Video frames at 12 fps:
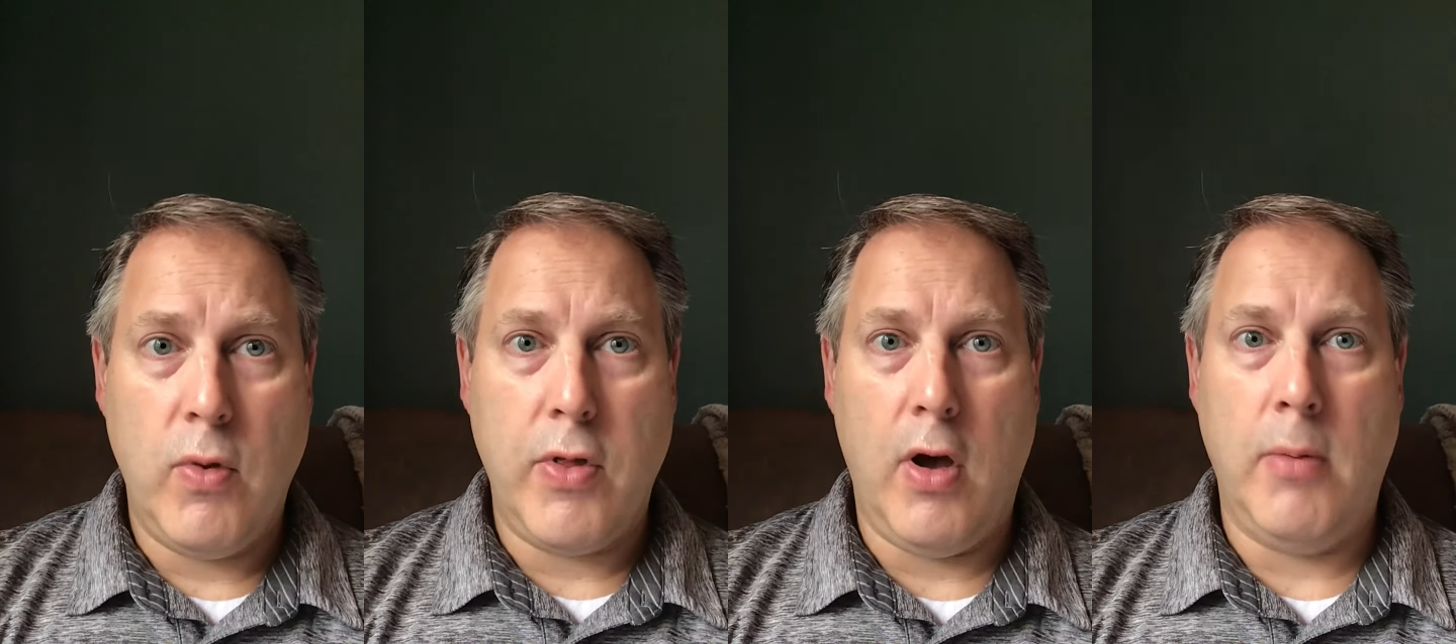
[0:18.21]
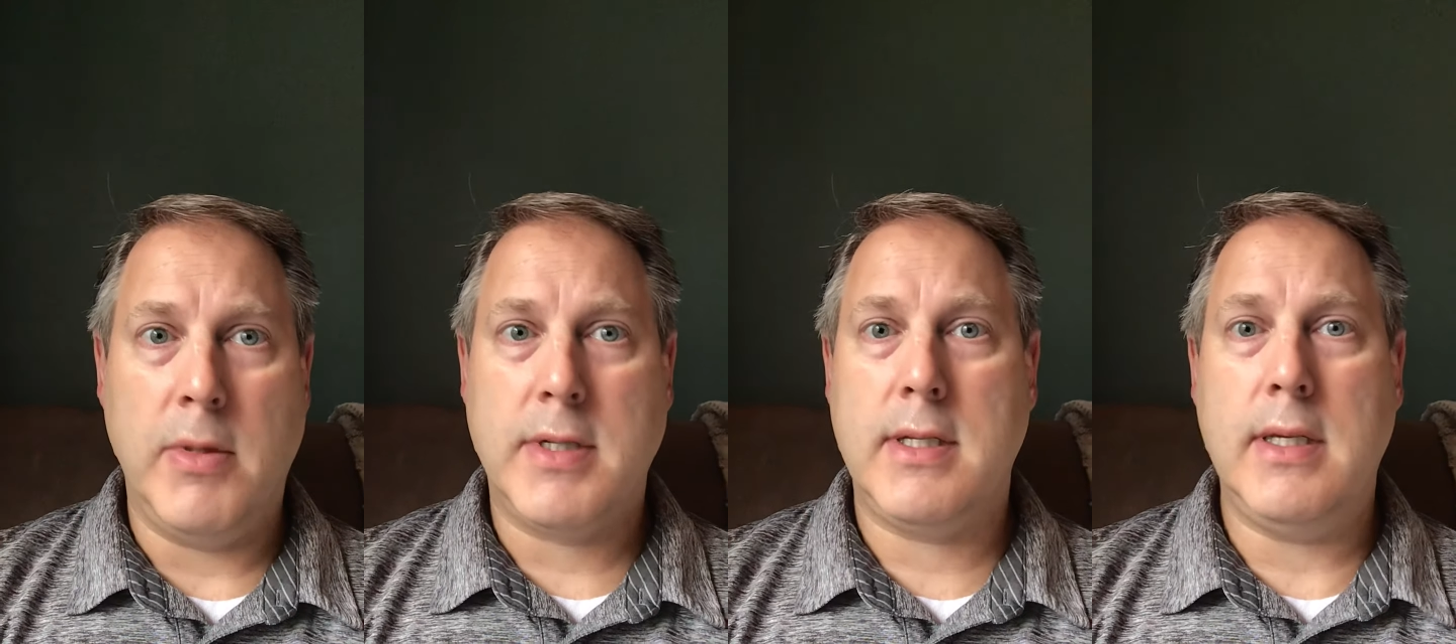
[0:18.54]
with
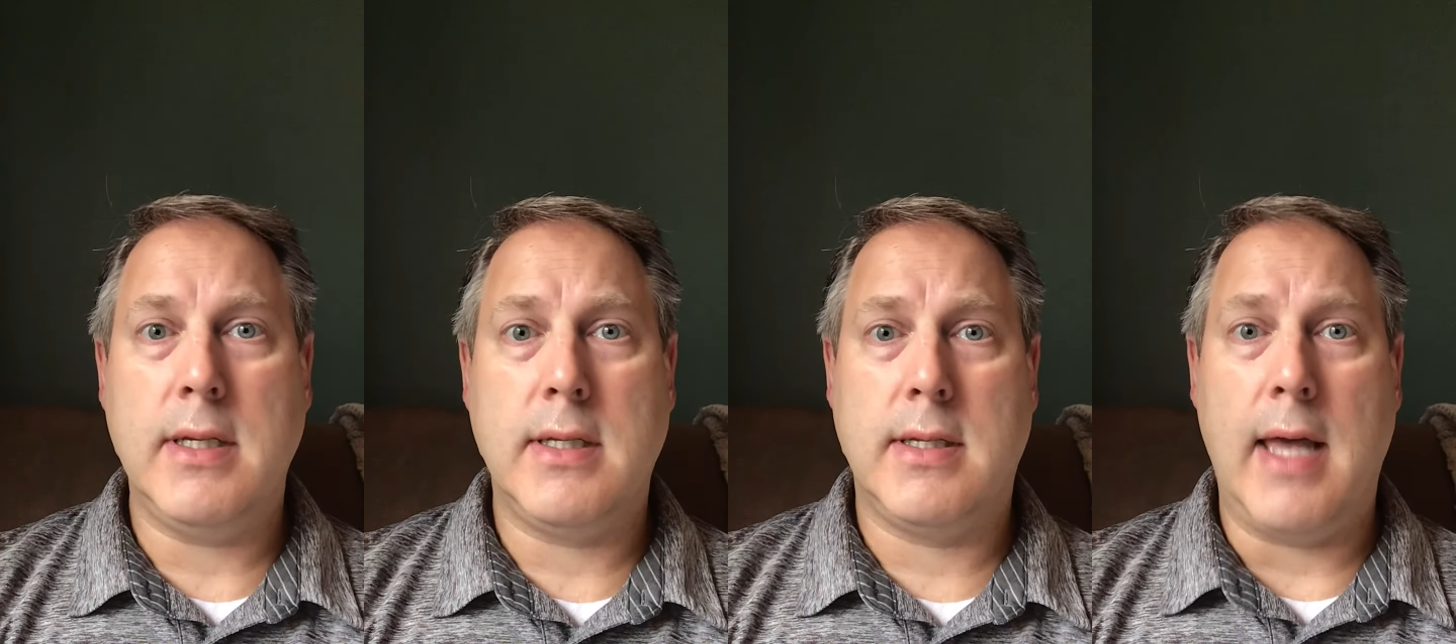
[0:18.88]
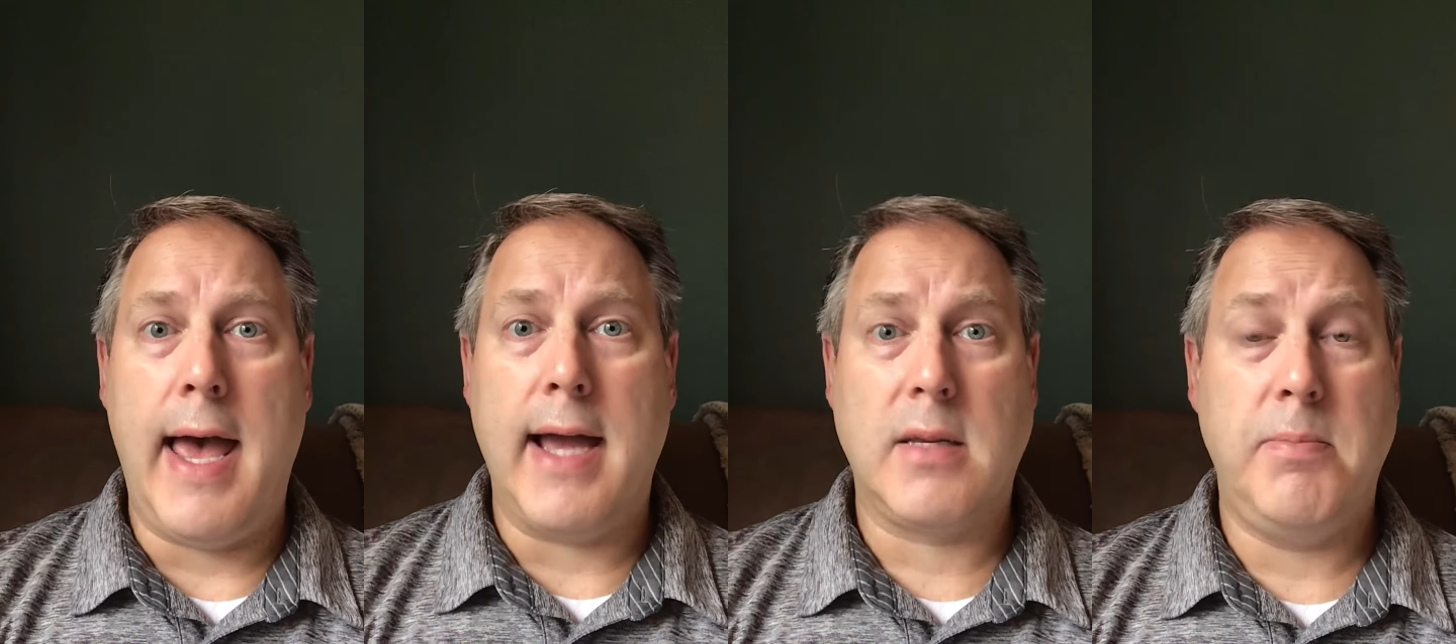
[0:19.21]
almost the
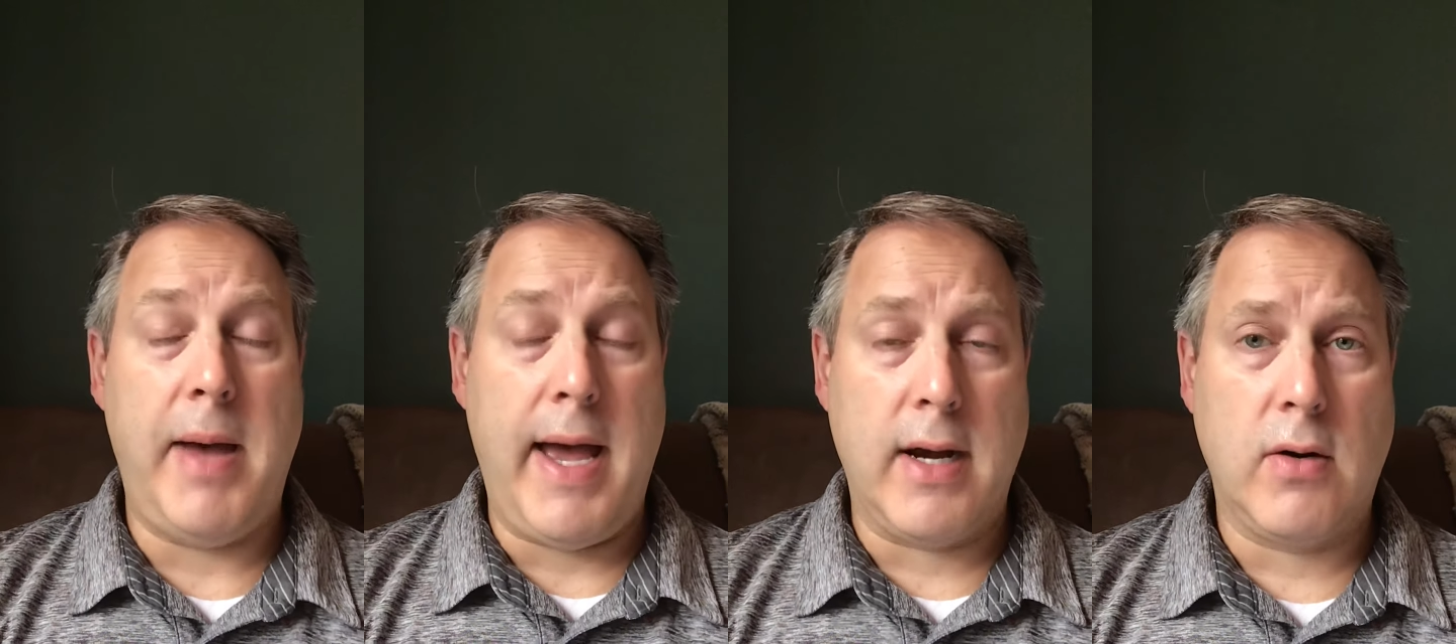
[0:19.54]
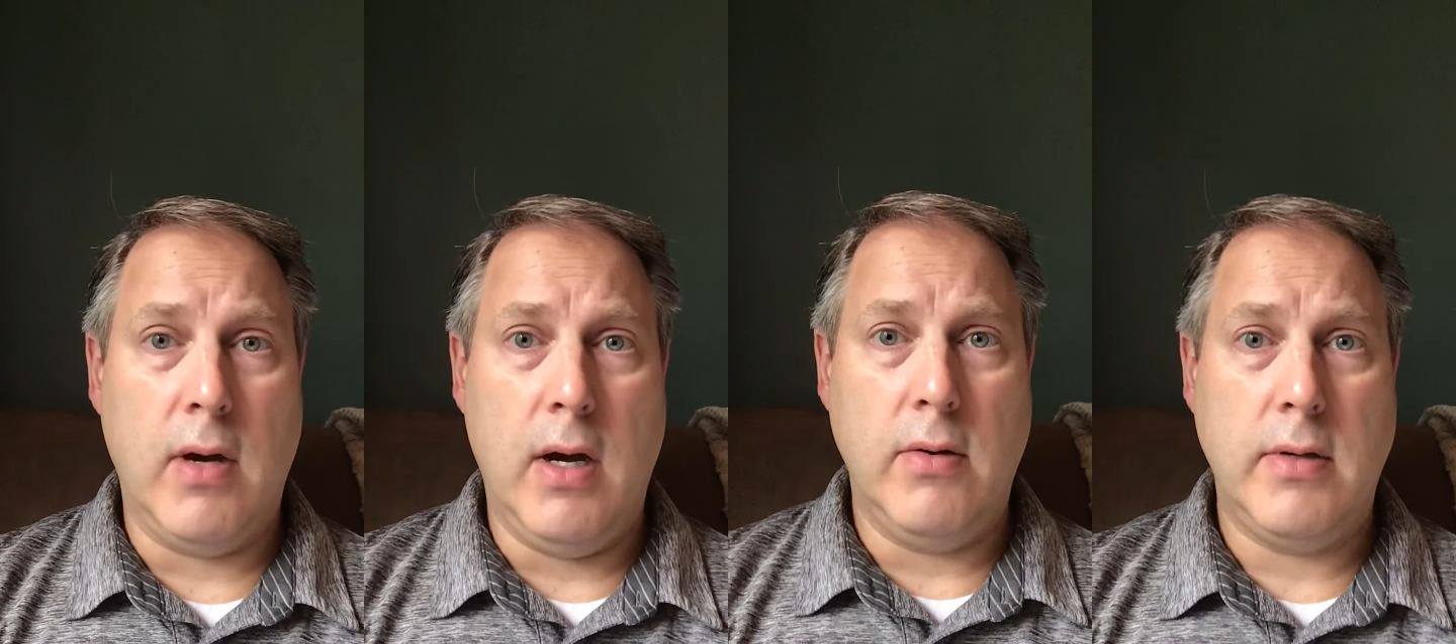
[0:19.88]
exact
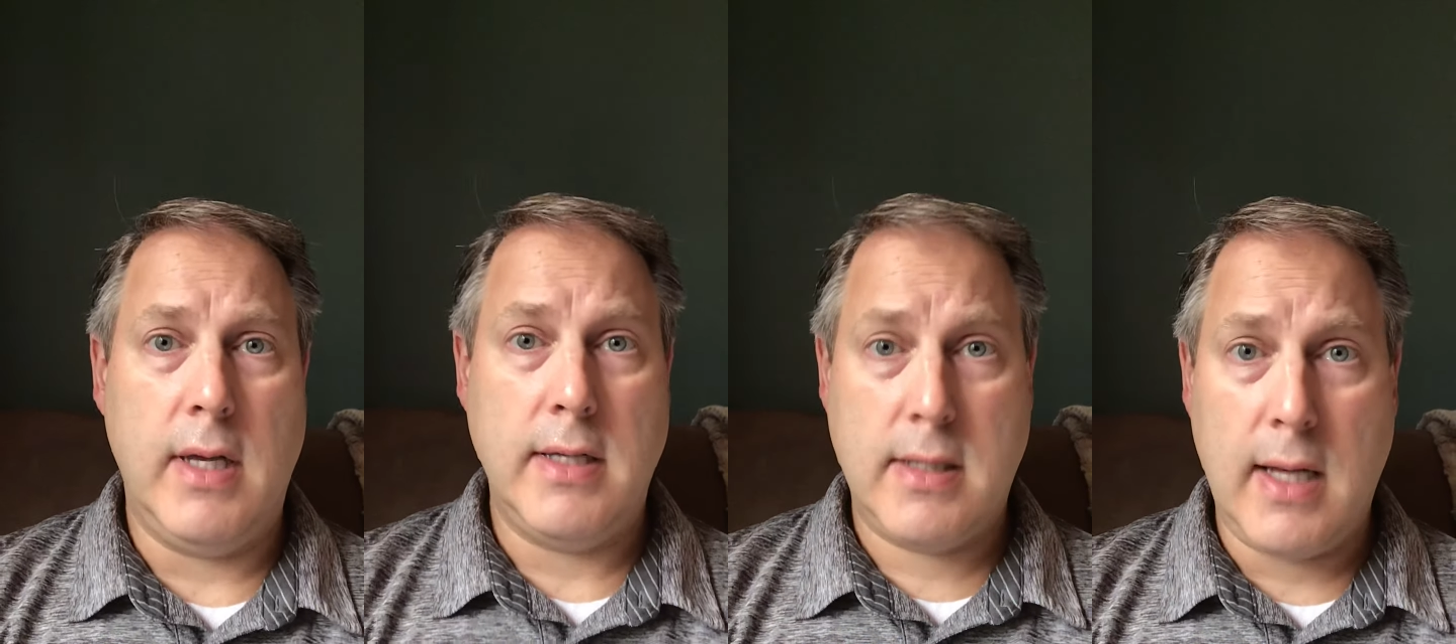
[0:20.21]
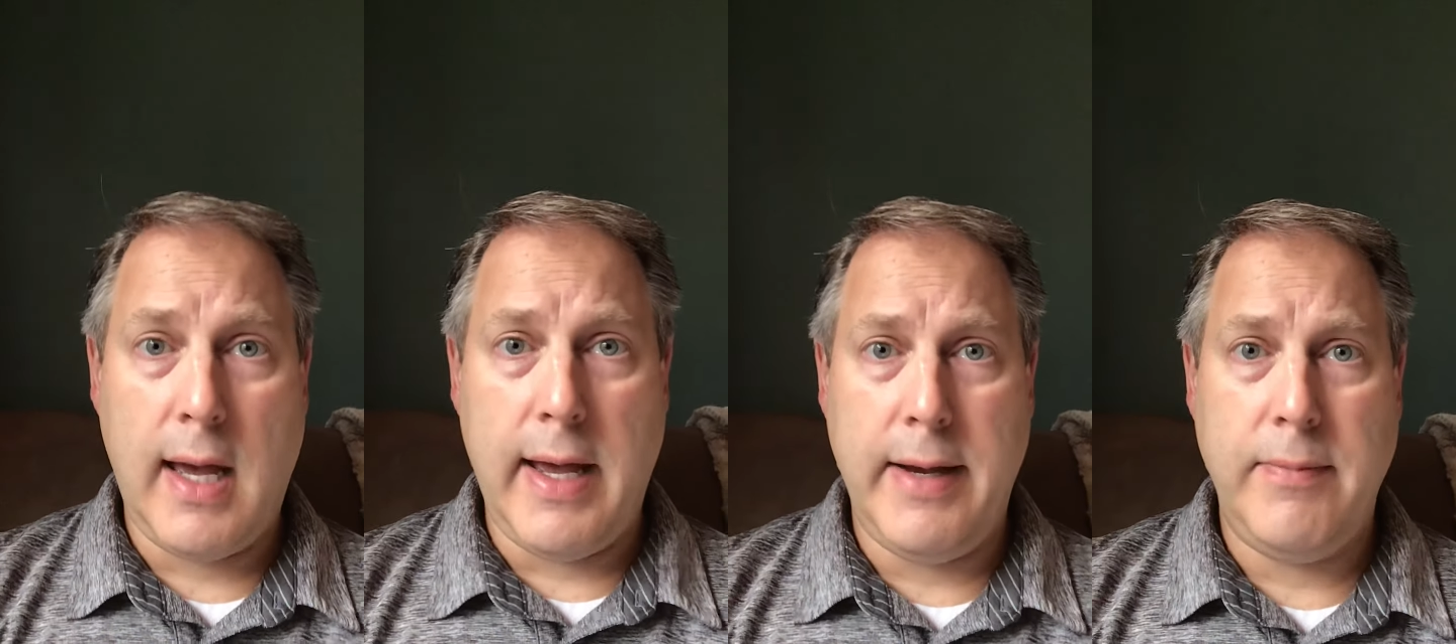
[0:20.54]
background as
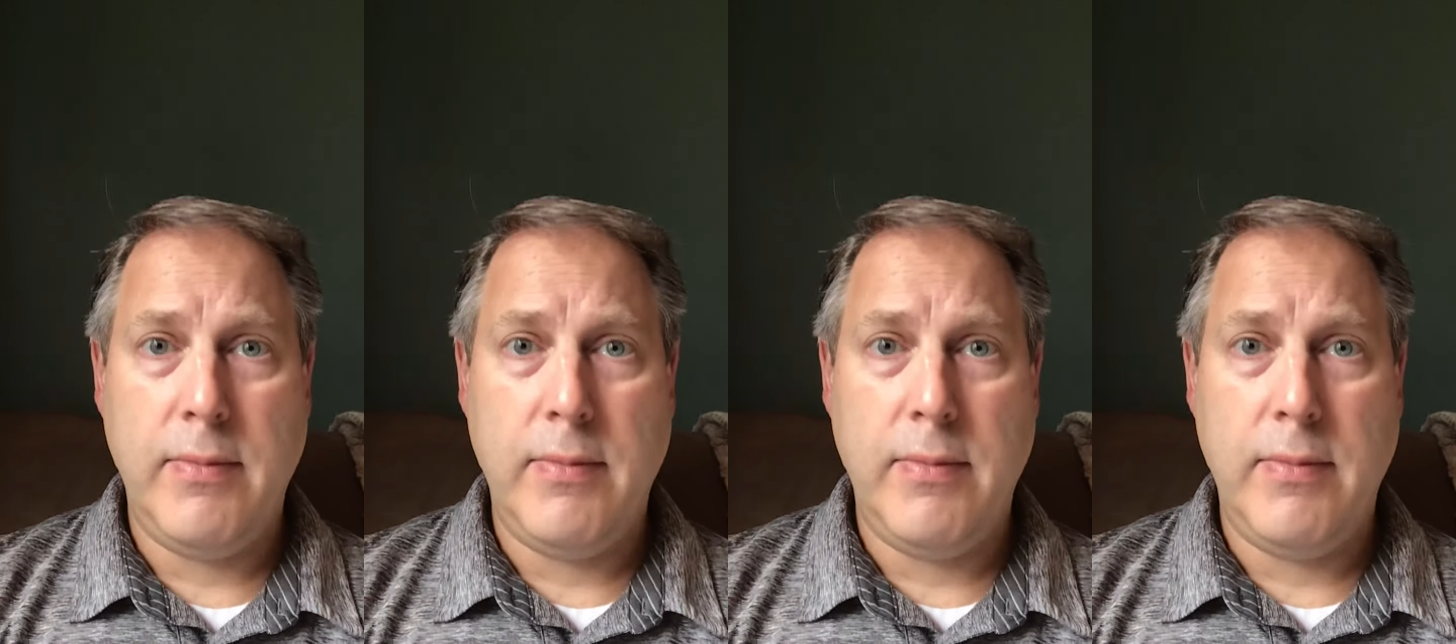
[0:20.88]
Ty.